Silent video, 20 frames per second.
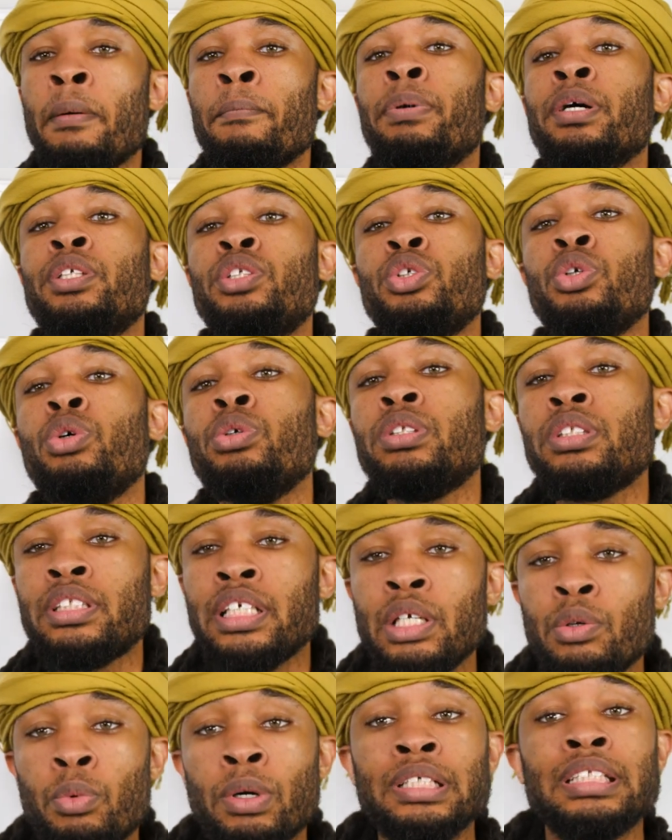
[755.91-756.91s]
but you'll
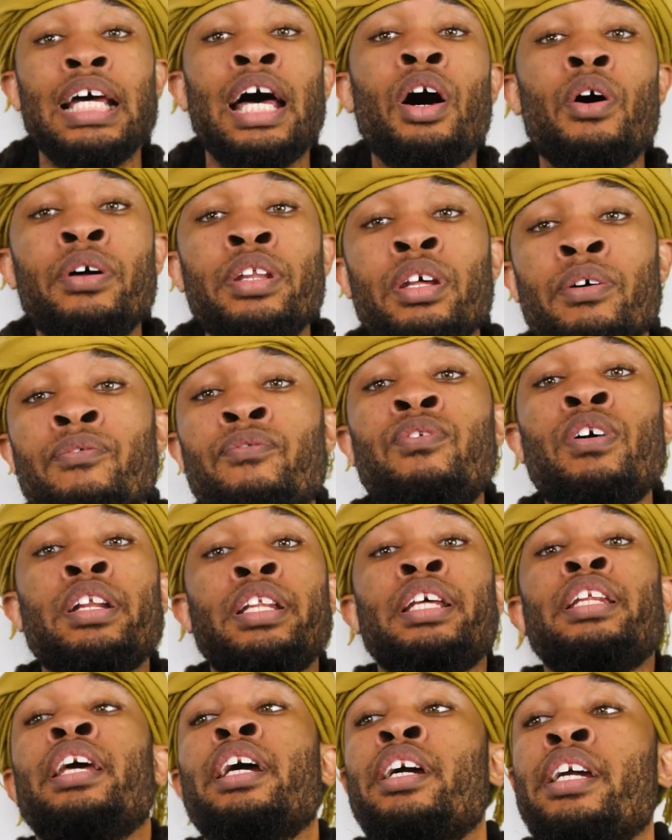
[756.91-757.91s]
see what's out in the
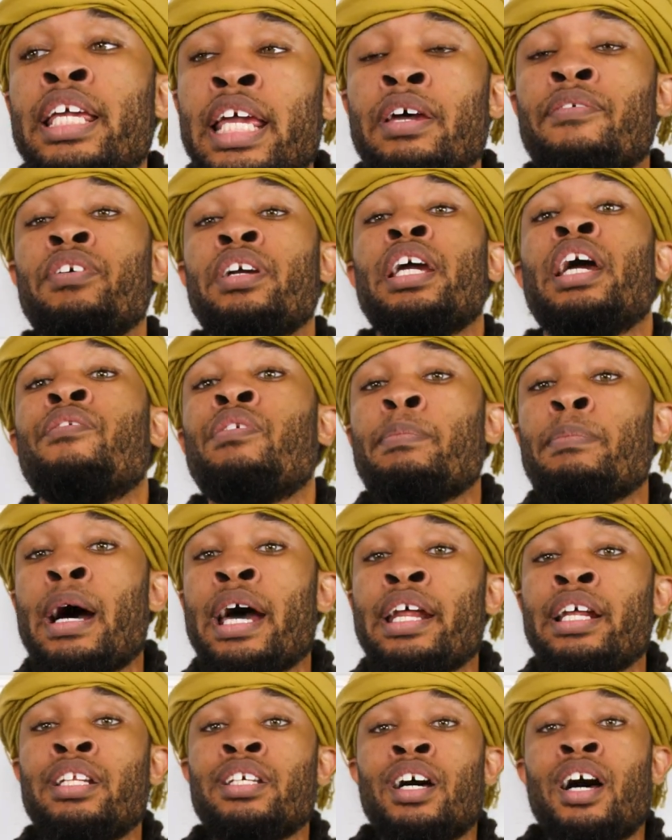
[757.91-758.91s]
front that they're giving
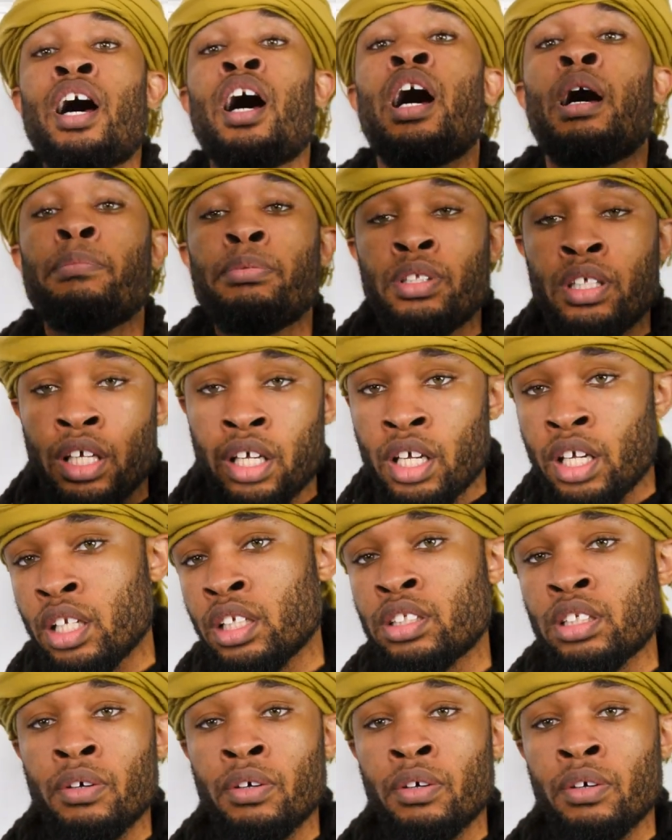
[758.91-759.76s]
everybody to opt in,